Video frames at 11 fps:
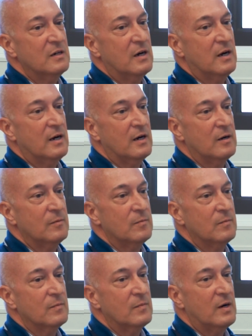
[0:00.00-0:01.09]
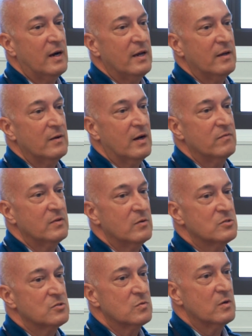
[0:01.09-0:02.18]
I've
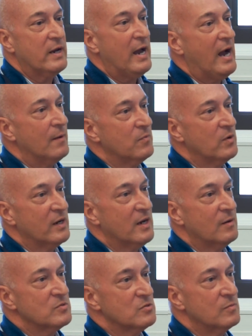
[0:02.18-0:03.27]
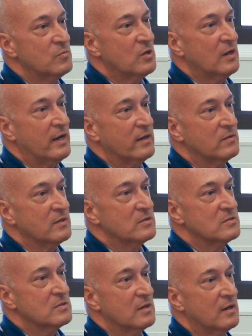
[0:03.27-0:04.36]
noticed a real gap when it comes to a book like
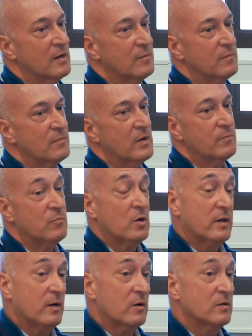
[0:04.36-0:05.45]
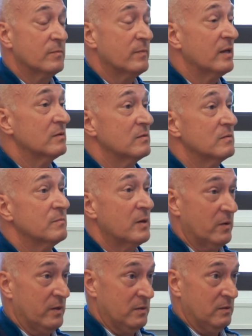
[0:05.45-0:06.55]
this, a book geared to men,
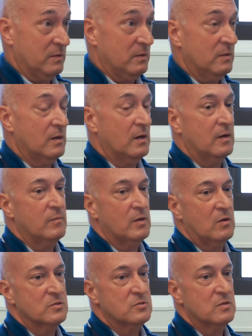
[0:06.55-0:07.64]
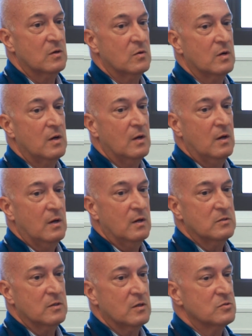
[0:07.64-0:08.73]
period, but also
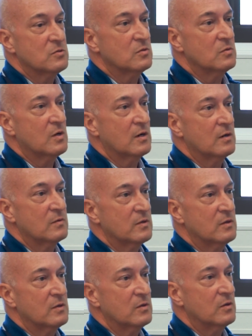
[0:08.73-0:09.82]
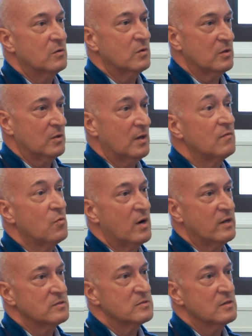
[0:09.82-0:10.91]
to those who are their loved
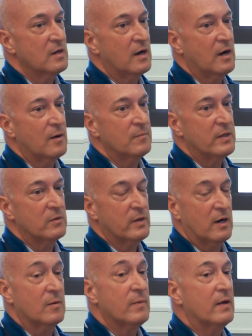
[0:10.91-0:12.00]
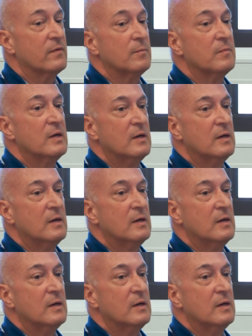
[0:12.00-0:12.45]
ones and who care about them.